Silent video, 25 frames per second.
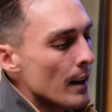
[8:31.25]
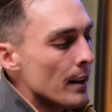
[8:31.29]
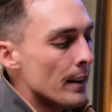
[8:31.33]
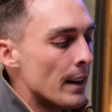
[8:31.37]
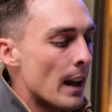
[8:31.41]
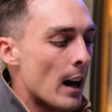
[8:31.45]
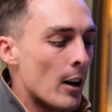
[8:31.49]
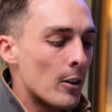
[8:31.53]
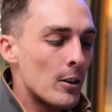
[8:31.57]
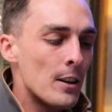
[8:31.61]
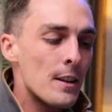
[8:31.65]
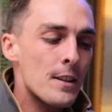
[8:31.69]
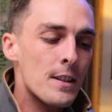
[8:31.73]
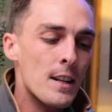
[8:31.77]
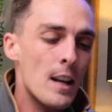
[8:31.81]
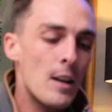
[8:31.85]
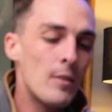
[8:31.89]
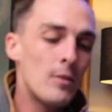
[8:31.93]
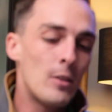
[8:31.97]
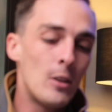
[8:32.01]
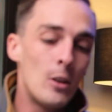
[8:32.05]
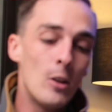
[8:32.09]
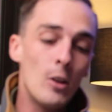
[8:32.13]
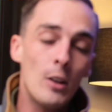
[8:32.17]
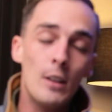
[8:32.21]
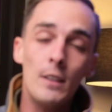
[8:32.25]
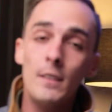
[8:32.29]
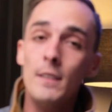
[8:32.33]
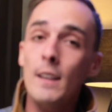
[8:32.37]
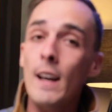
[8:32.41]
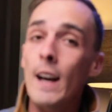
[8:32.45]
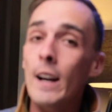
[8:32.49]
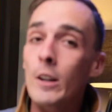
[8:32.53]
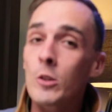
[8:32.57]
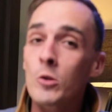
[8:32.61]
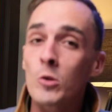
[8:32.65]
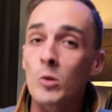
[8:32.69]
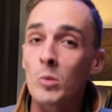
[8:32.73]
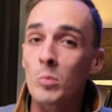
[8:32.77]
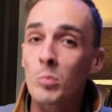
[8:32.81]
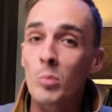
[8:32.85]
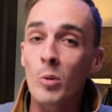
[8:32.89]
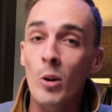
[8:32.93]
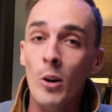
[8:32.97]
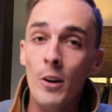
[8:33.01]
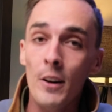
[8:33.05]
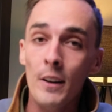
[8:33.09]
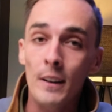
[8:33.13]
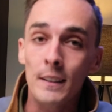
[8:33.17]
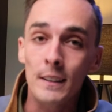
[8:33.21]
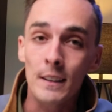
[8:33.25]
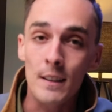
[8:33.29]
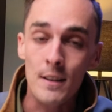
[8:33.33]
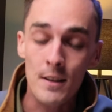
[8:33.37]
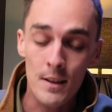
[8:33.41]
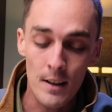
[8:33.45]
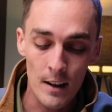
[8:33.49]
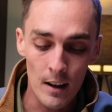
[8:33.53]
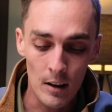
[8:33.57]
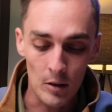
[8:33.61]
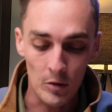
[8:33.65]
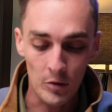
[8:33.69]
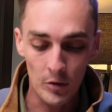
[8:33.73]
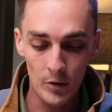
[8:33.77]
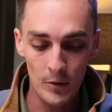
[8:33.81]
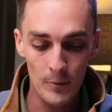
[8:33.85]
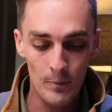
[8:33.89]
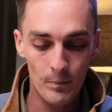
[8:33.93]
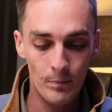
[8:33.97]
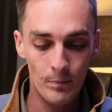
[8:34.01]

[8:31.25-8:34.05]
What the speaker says: Now let's have a look at the actual product itself.